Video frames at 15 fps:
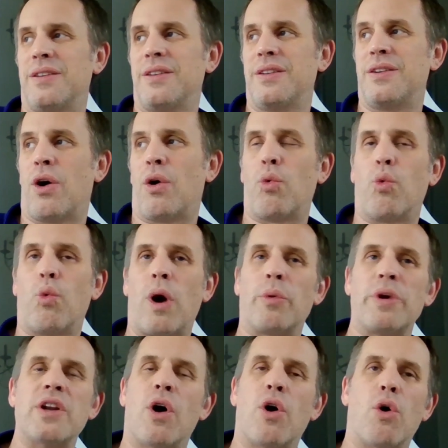what
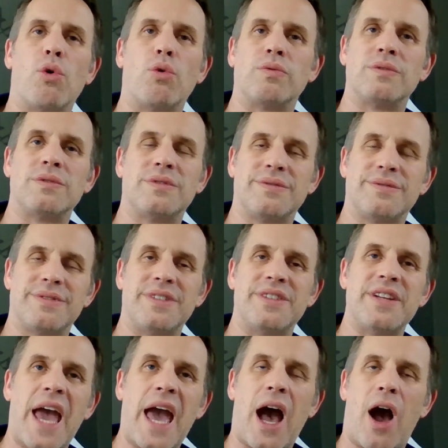we know
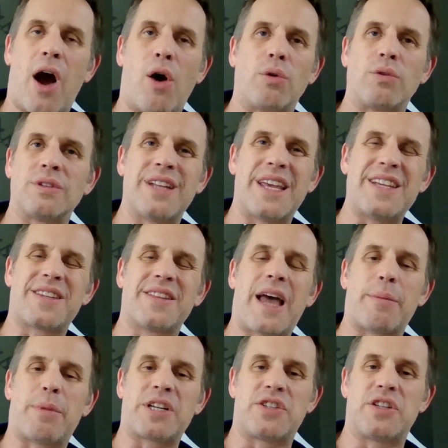now isn't
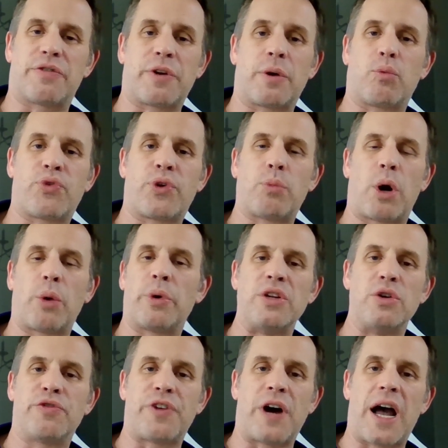that much different from what we
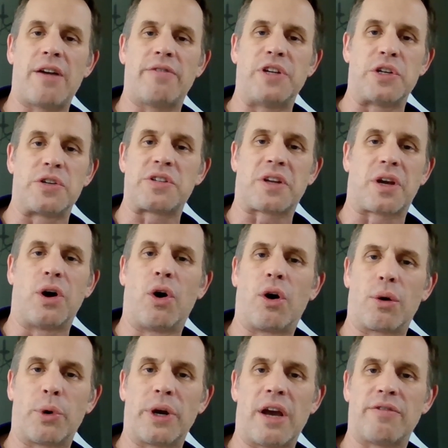knew 5 years ago
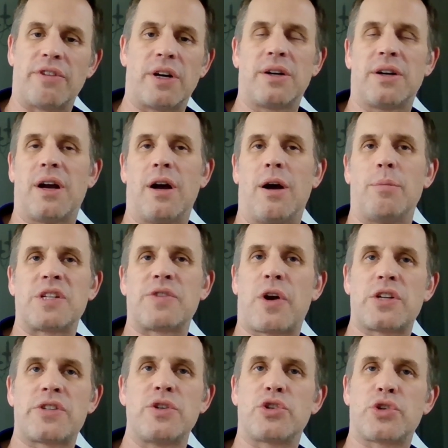or whatever, as
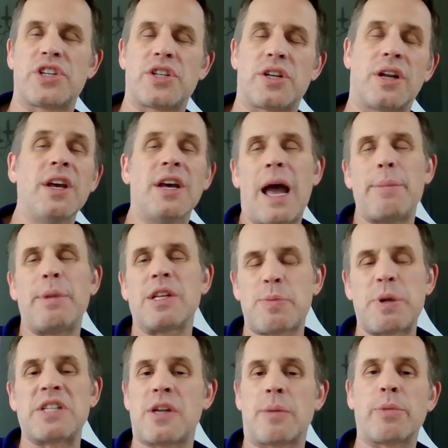far as nutrition. I mean, there's
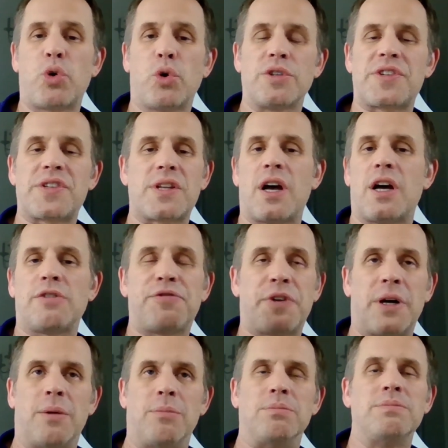been some cool stuff.
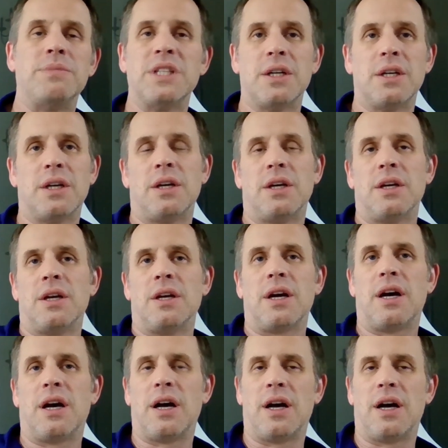
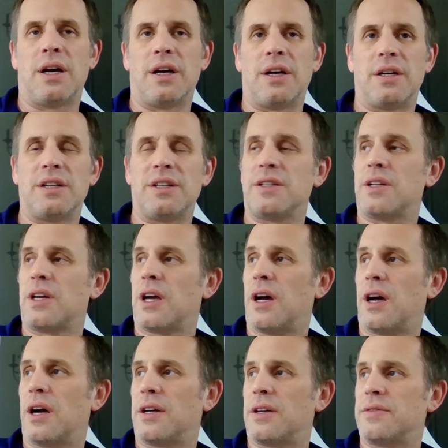Uh,
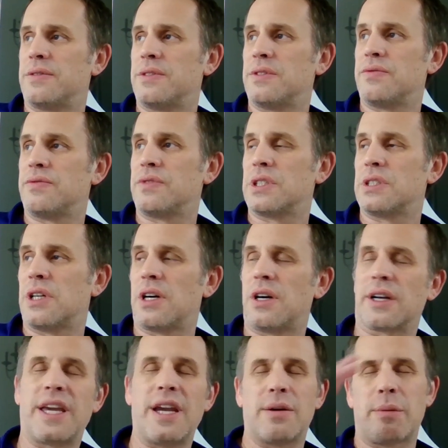uh, I
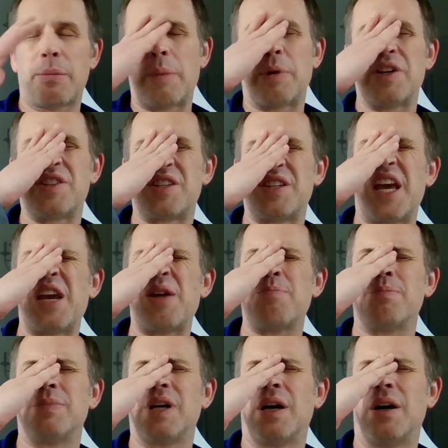can't remember his
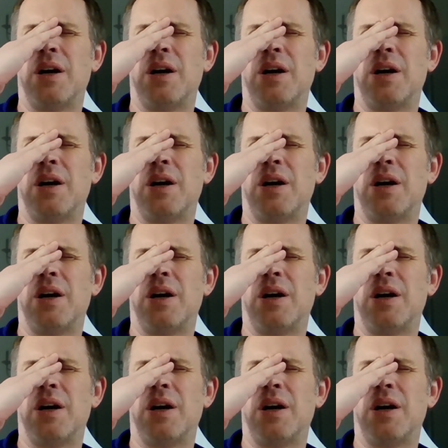name.